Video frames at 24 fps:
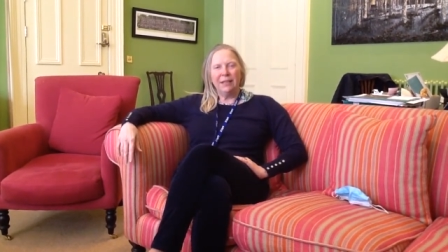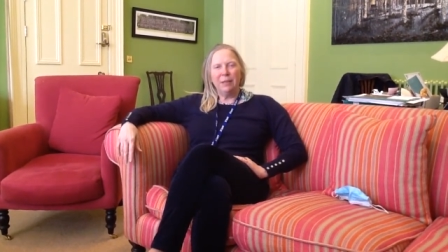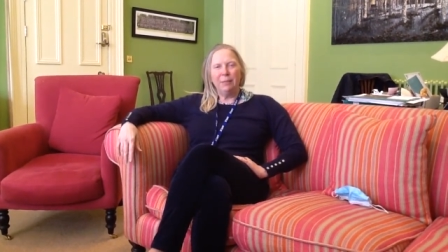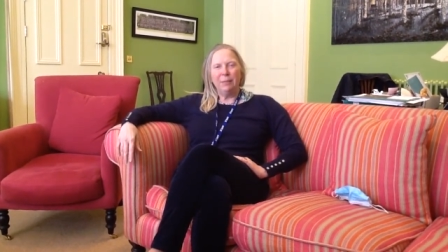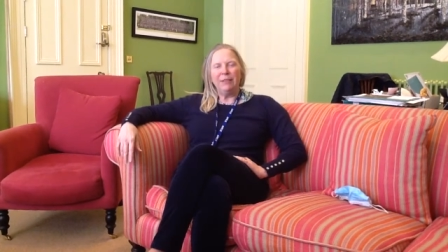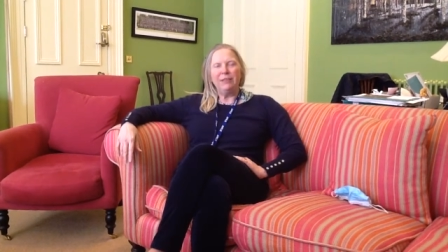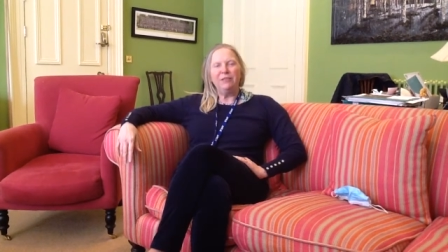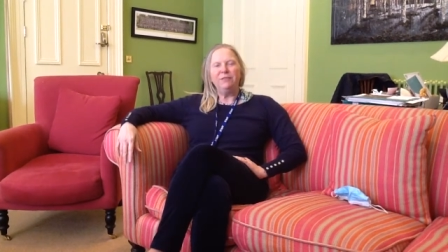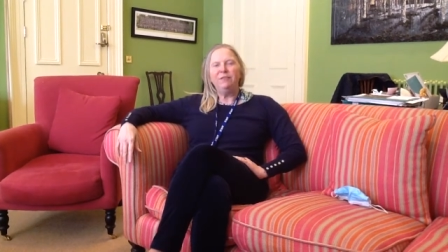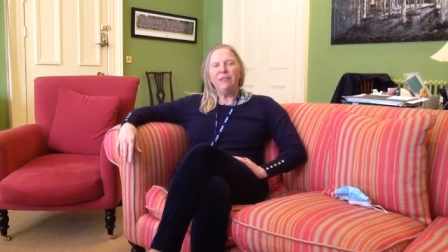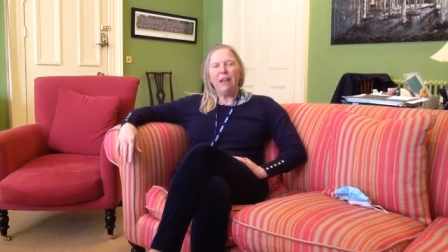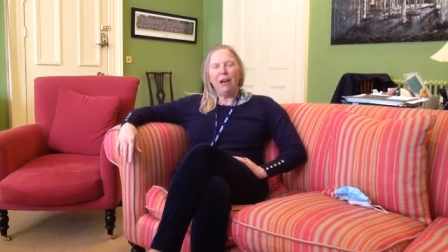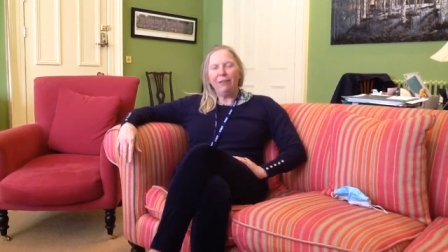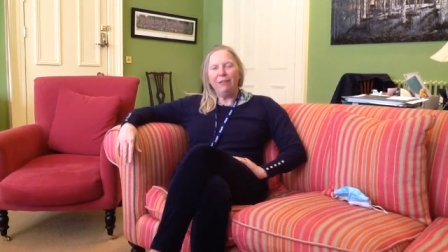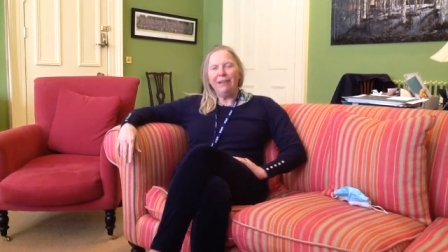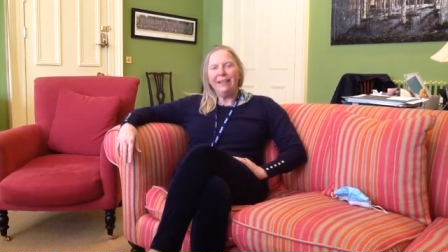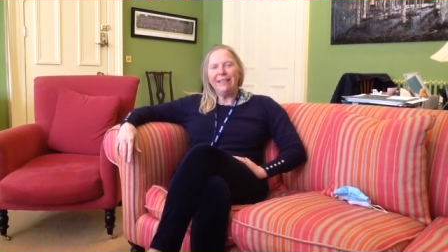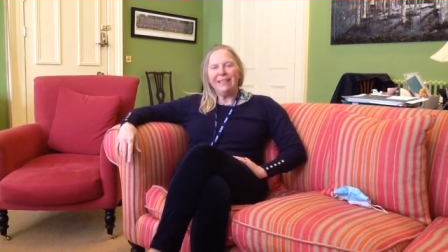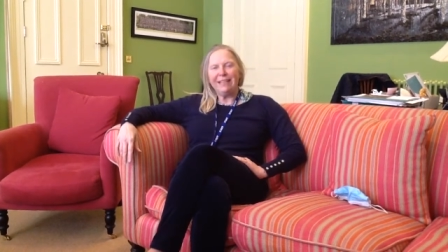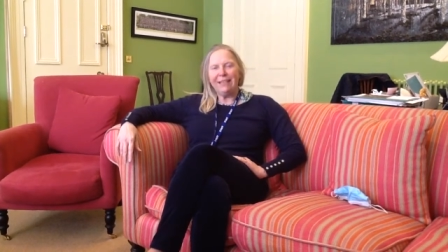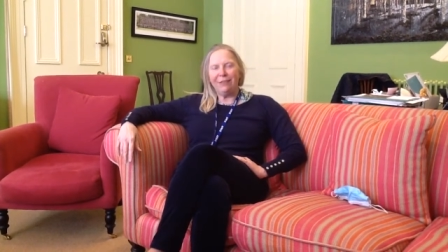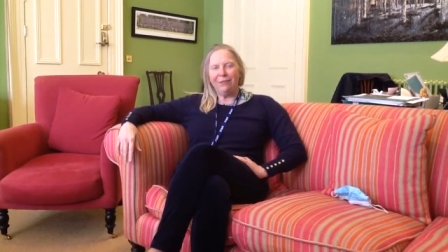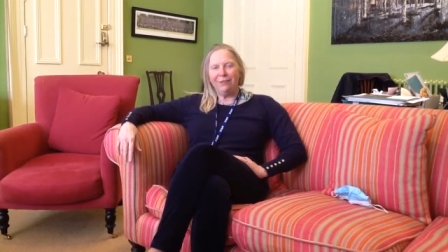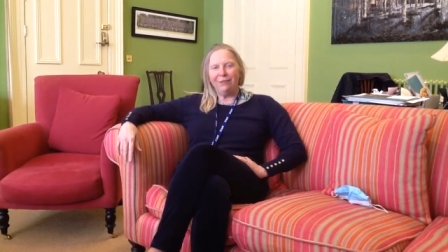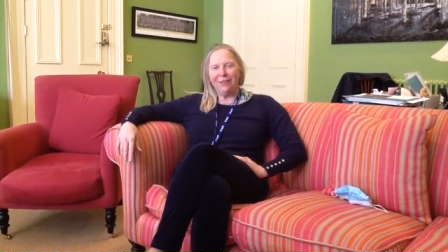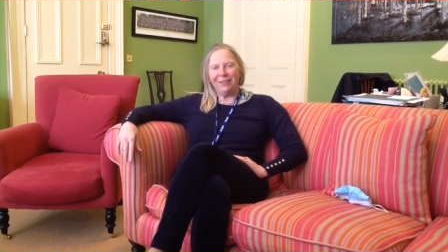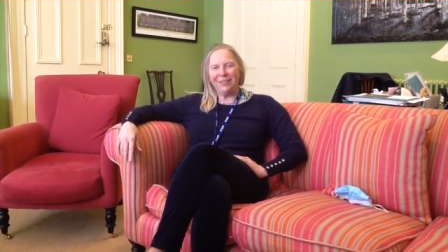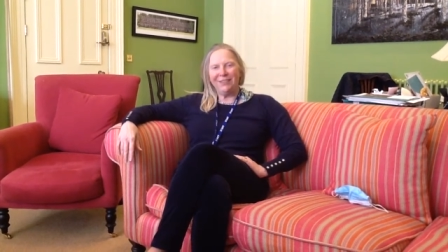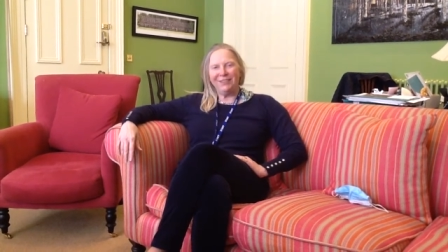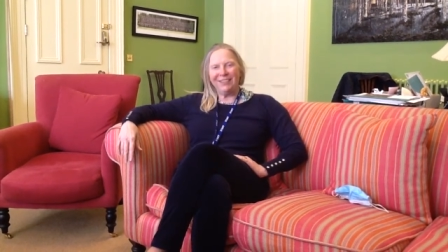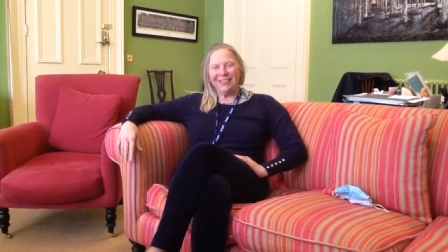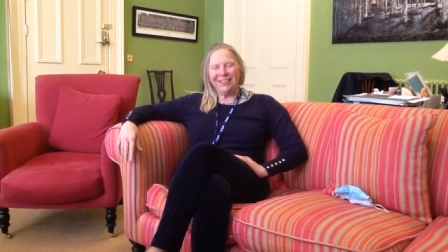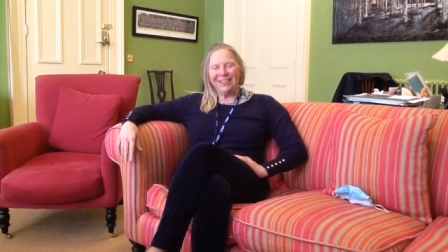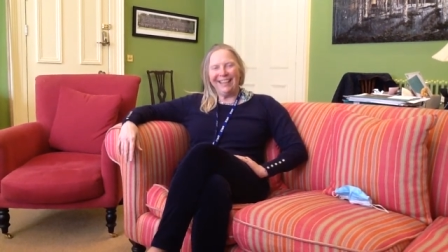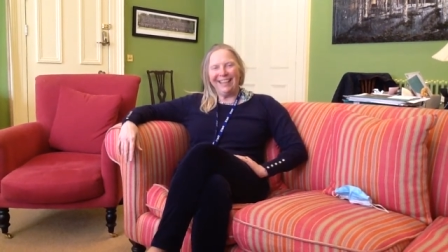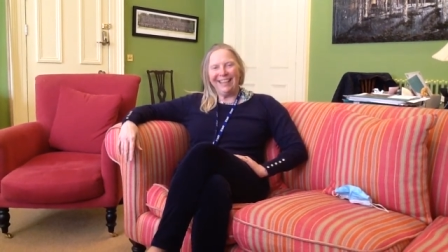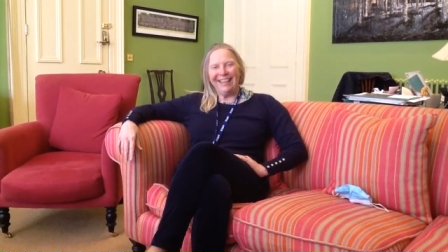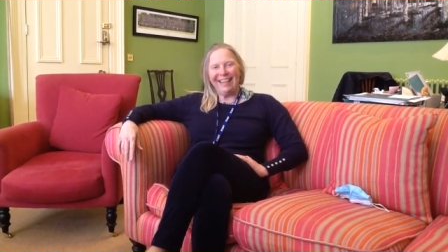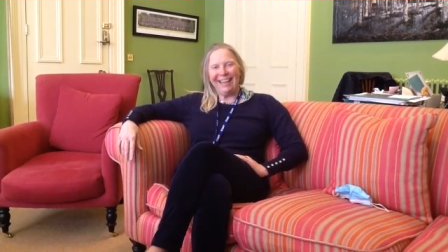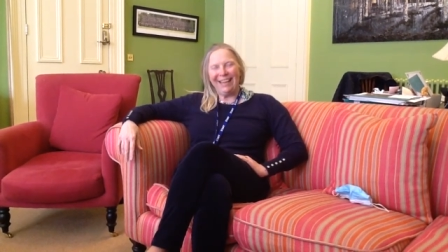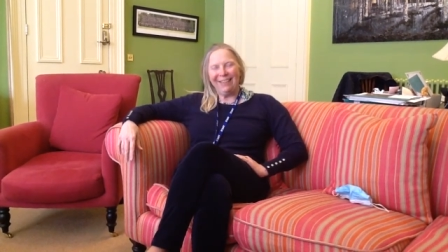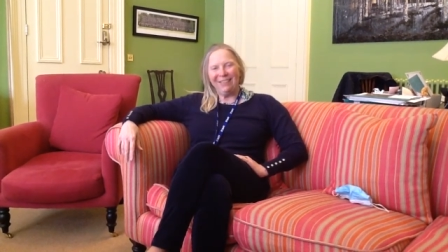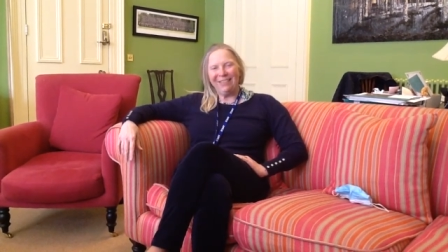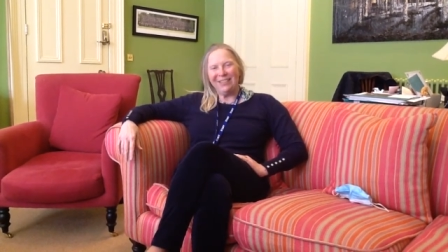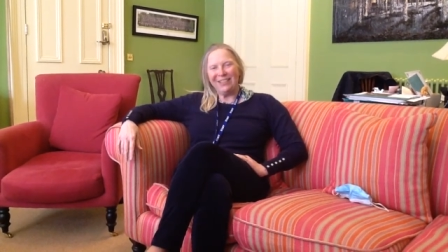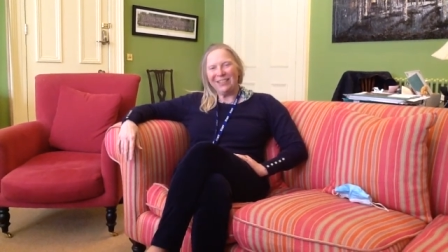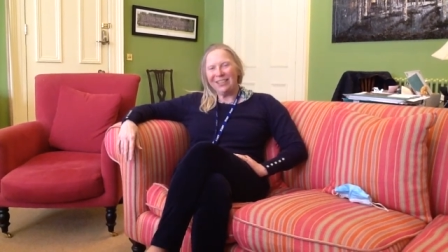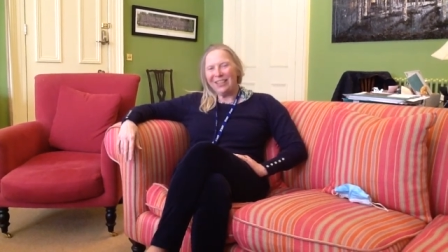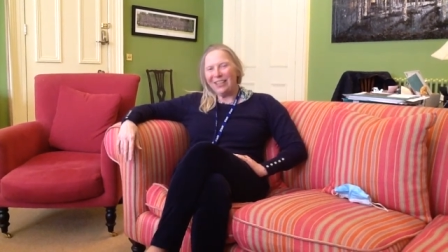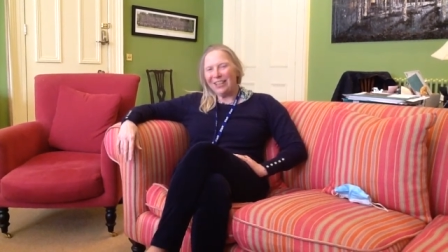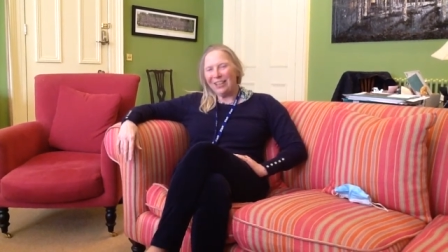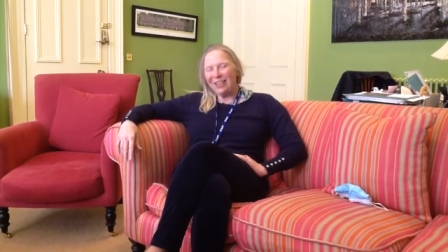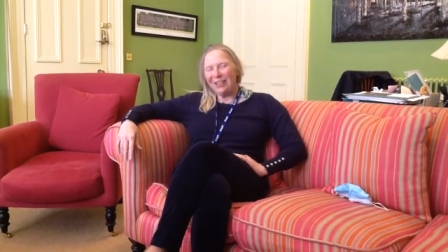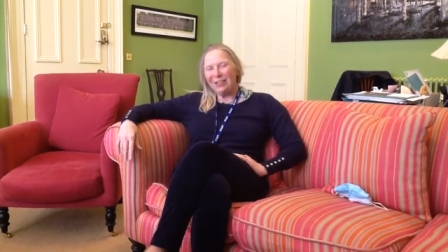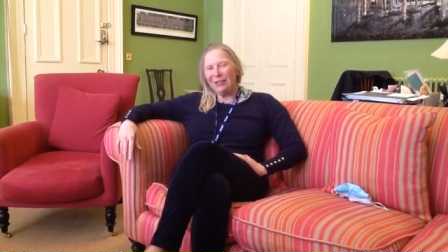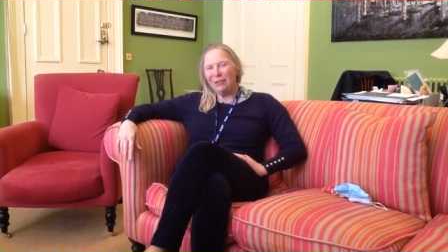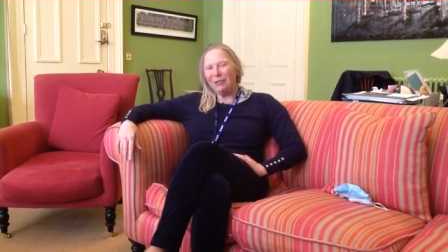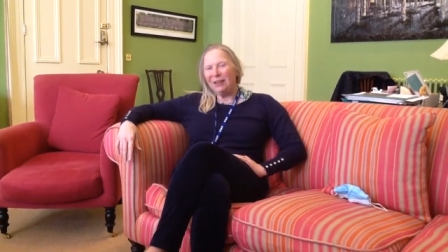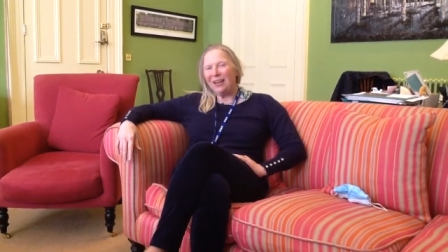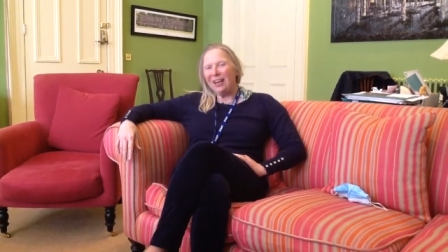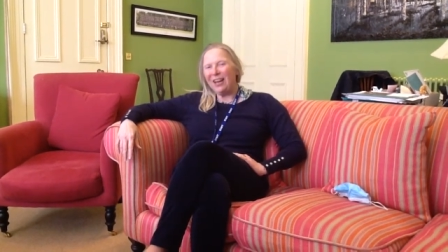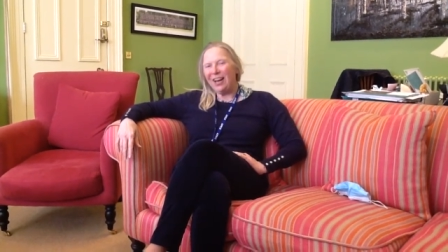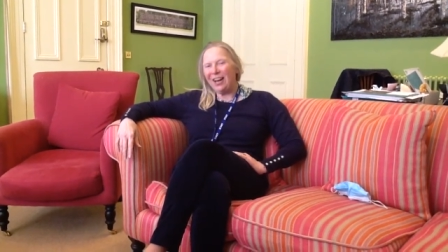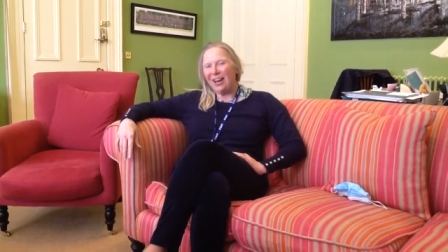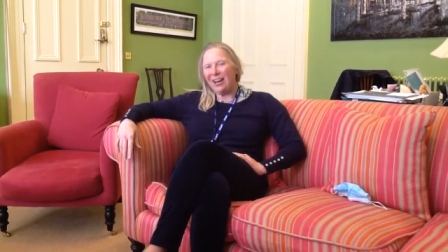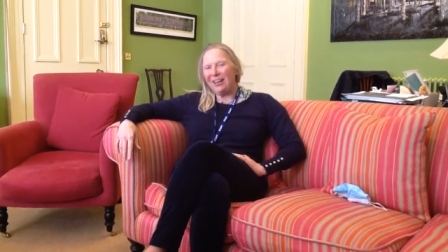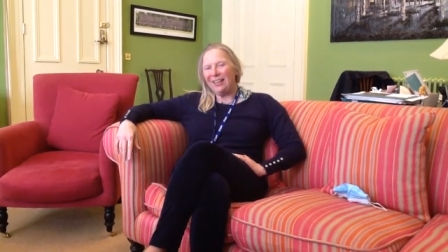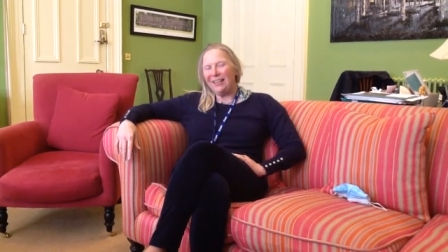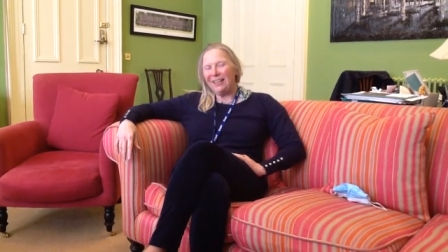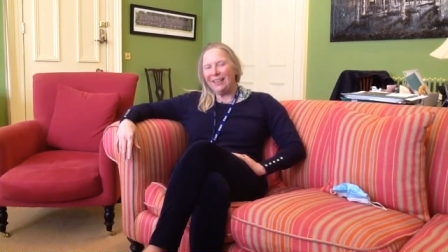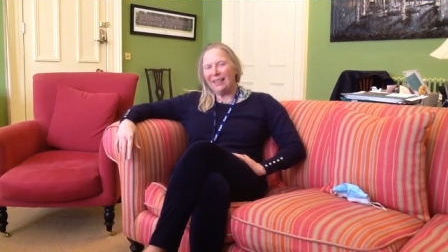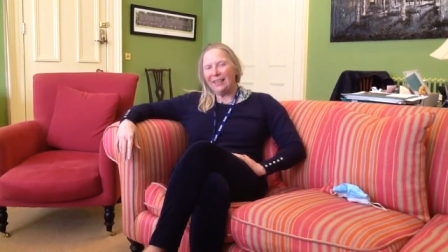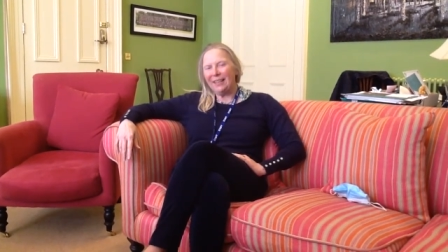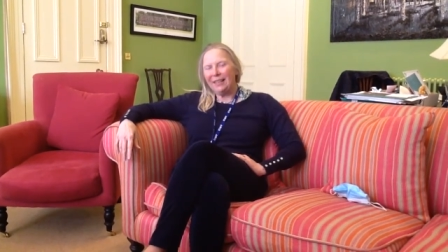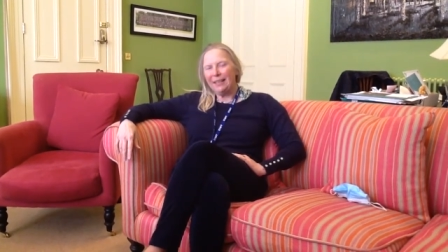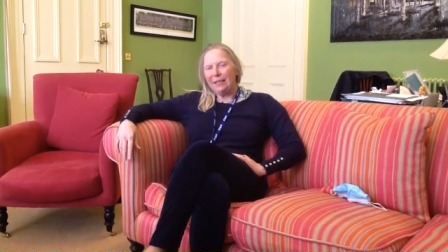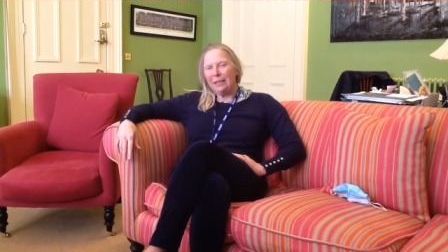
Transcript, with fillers: but it's very different suddenly having to learn online.